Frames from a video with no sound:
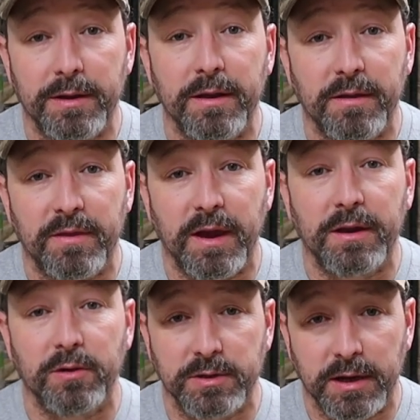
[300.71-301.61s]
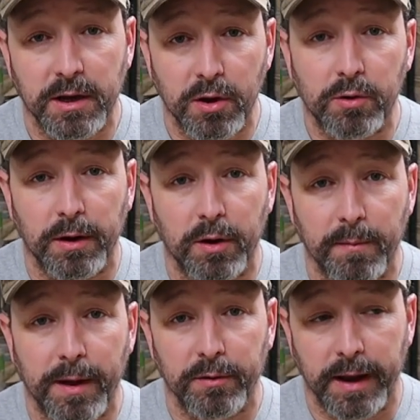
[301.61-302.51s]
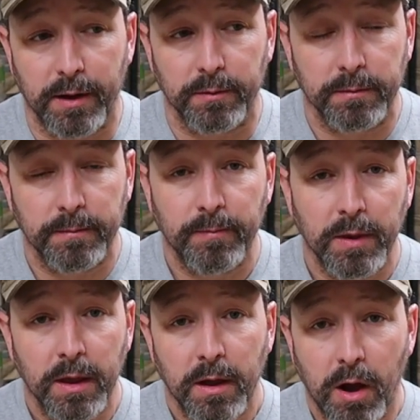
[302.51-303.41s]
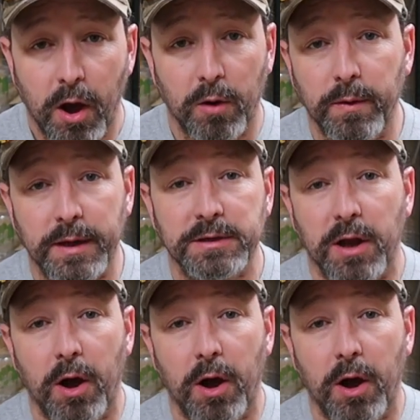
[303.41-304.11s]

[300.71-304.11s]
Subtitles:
and then the thing goes into nuclear meltdown. Always,